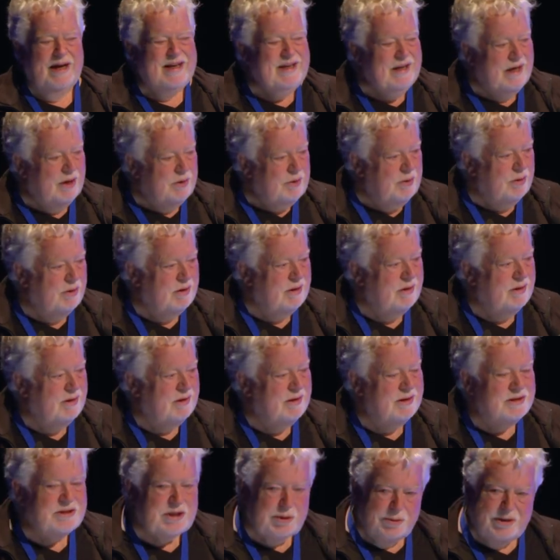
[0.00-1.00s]
You know,
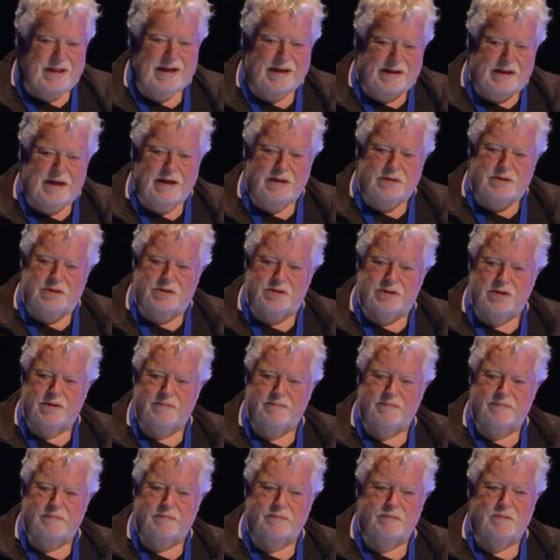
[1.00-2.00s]
so are their kids.
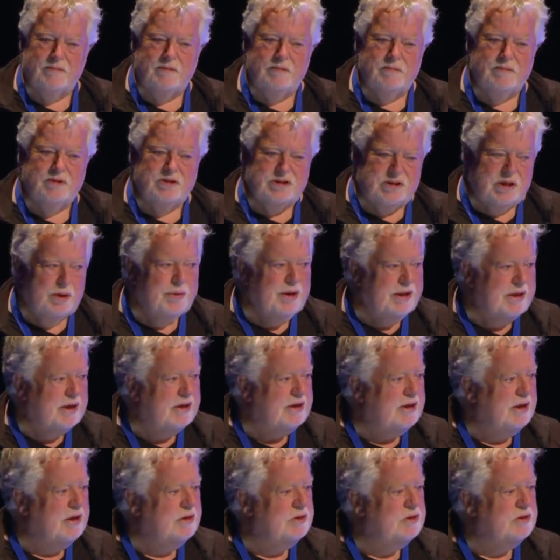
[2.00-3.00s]
So are
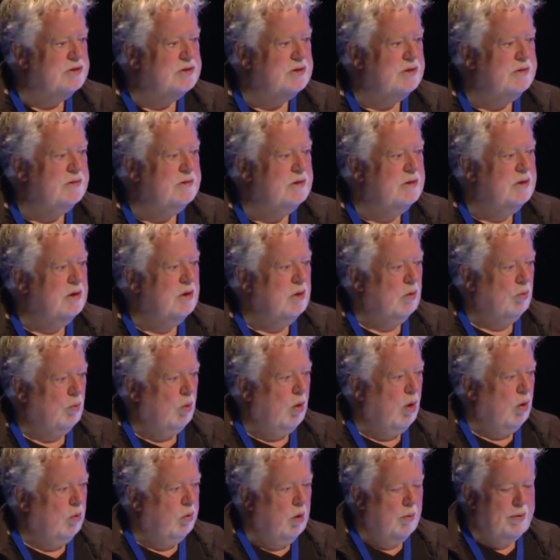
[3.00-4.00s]
their kids.
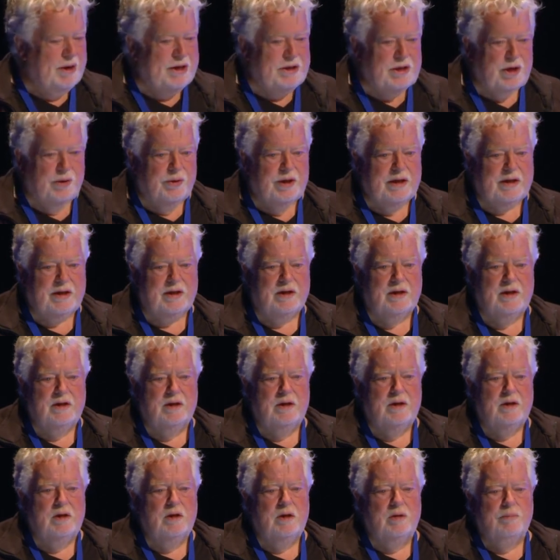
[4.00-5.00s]
What were we doing?
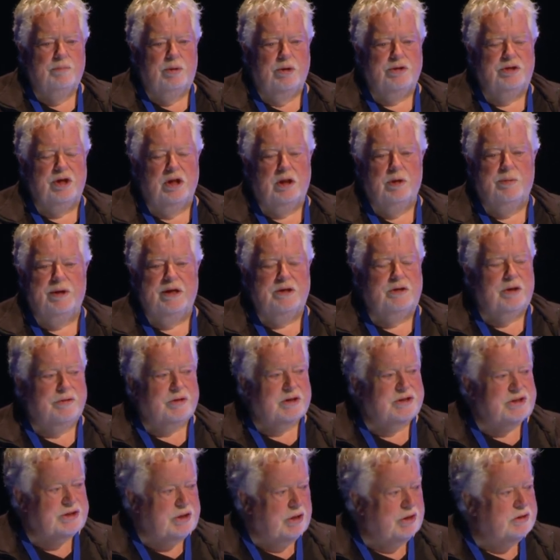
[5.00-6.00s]
Putting them into
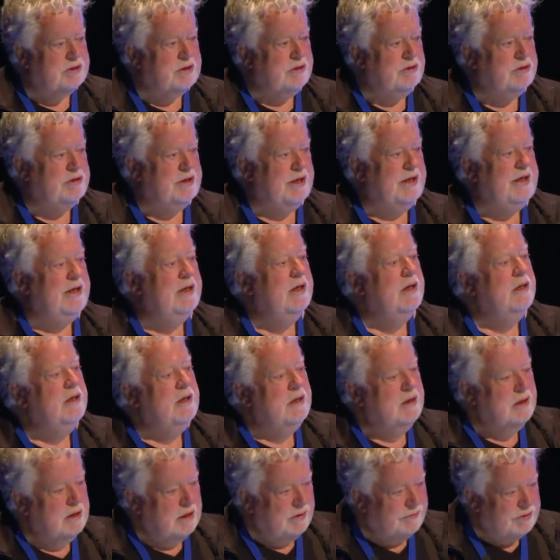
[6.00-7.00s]
the certainty
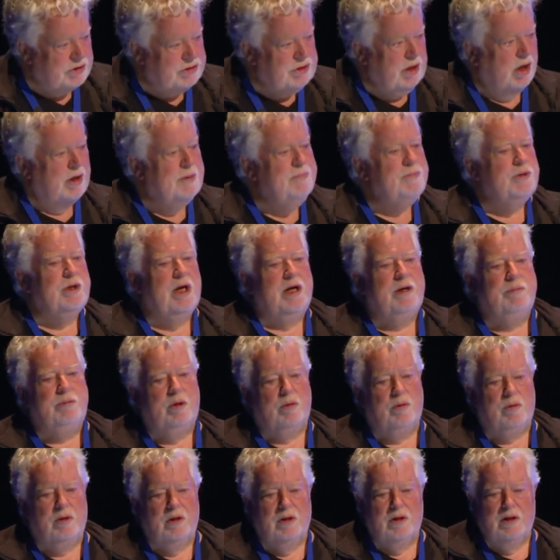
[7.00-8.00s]
of a
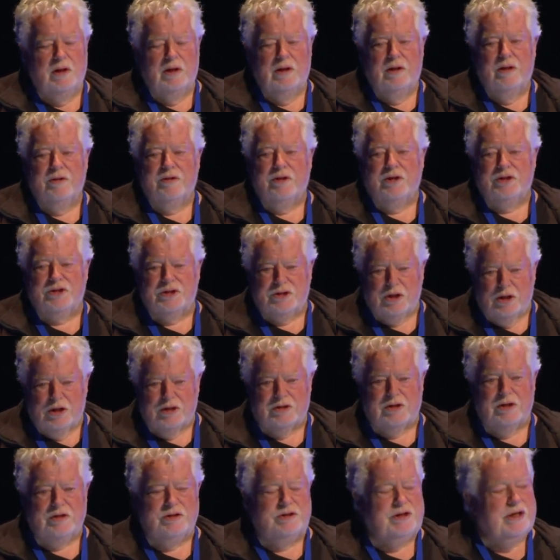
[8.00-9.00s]
timetable, the
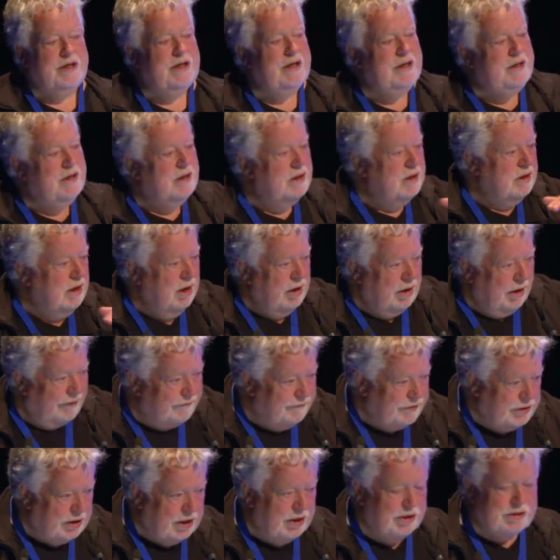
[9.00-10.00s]
certainty
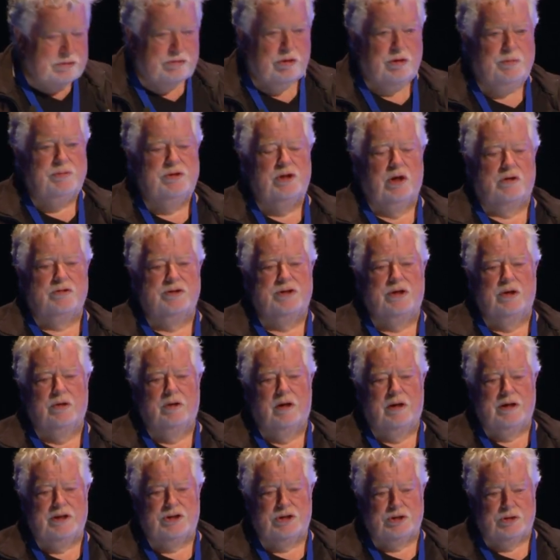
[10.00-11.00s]
of year groups
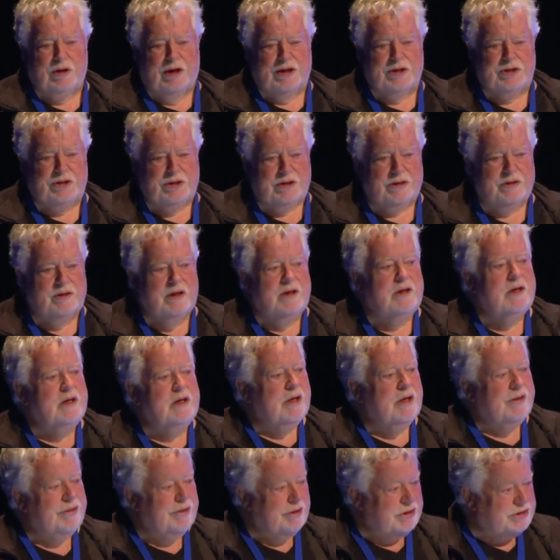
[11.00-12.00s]
horizontally structured,
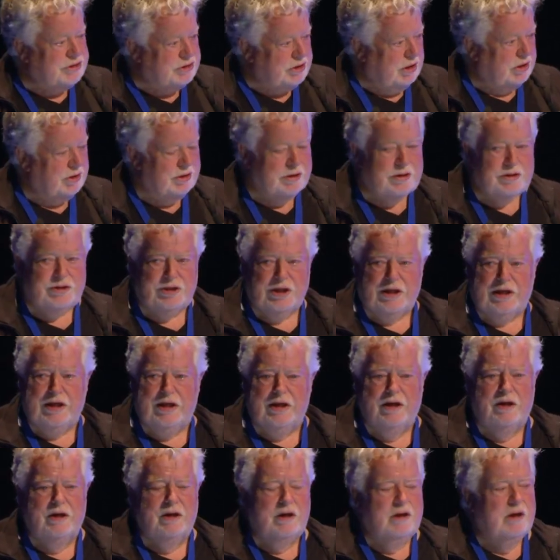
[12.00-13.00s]
the
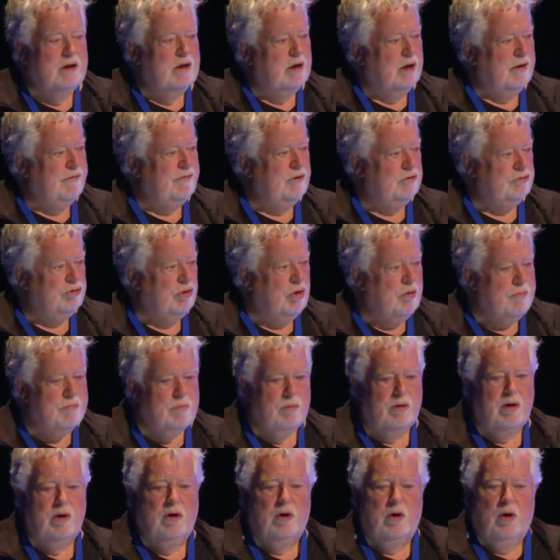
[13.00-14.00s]
certainty of a
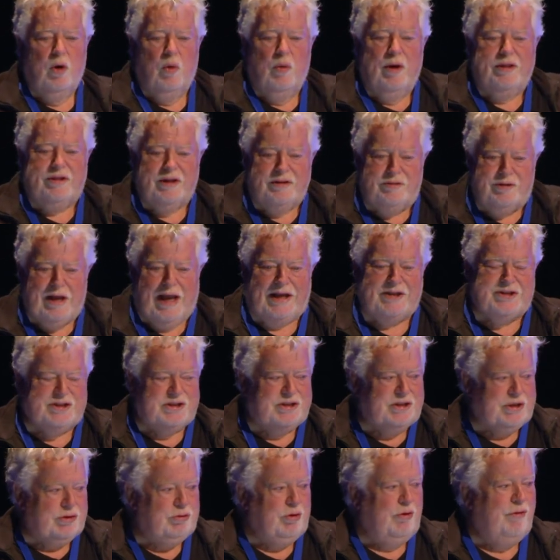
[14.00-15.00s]
room where the
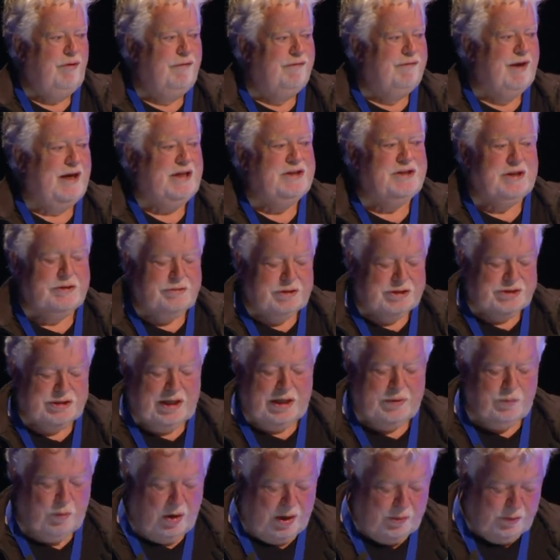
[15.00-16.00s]
desks are all facing the
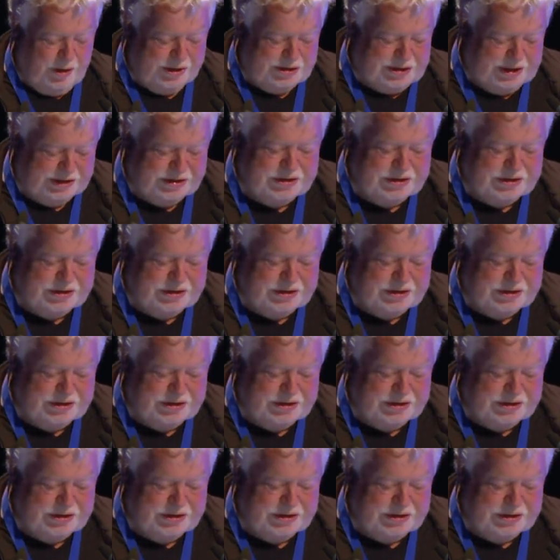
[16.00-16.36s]
same way, which